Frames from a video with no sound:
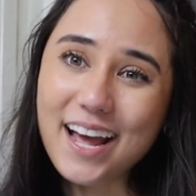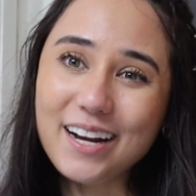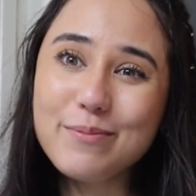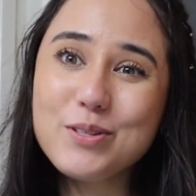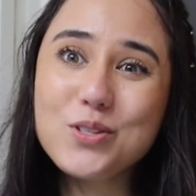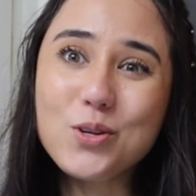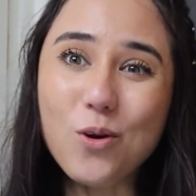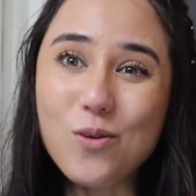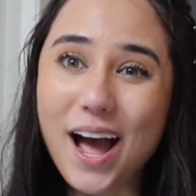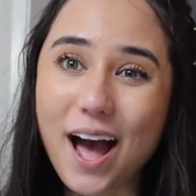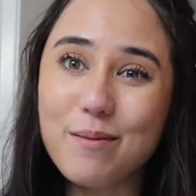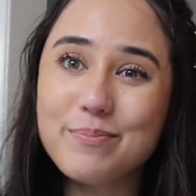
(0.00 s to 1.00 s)
And I'm so
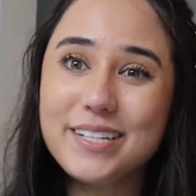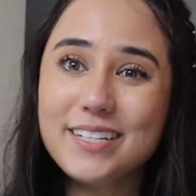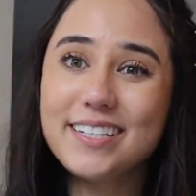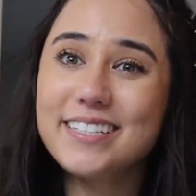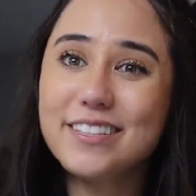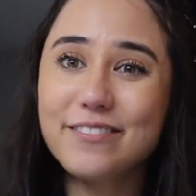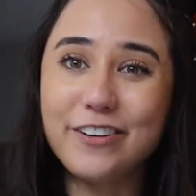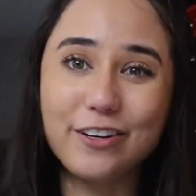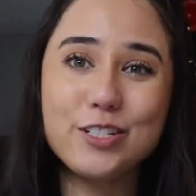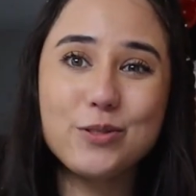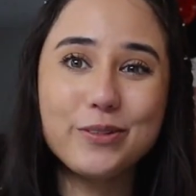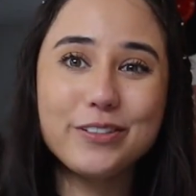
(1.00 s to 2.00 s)
happy I did the
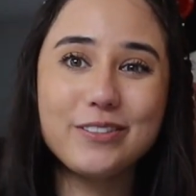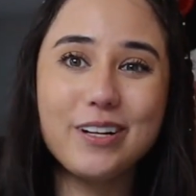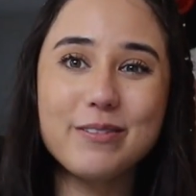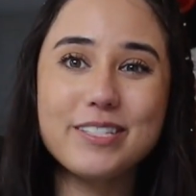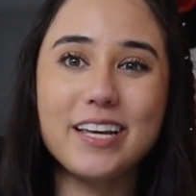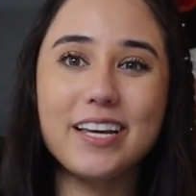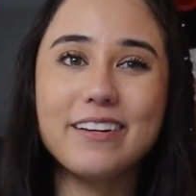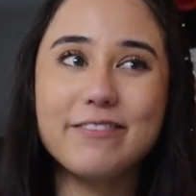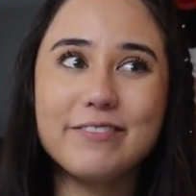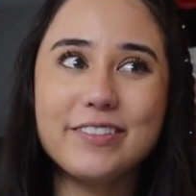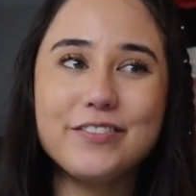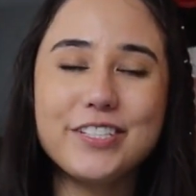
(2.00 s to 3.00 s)
Ferris wheel. I was like,
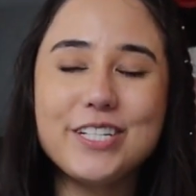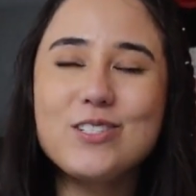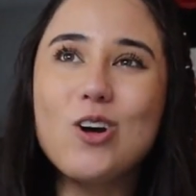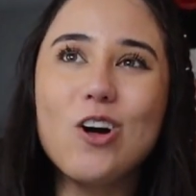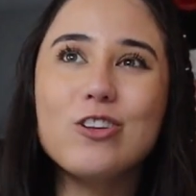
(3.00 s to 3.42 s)
$15.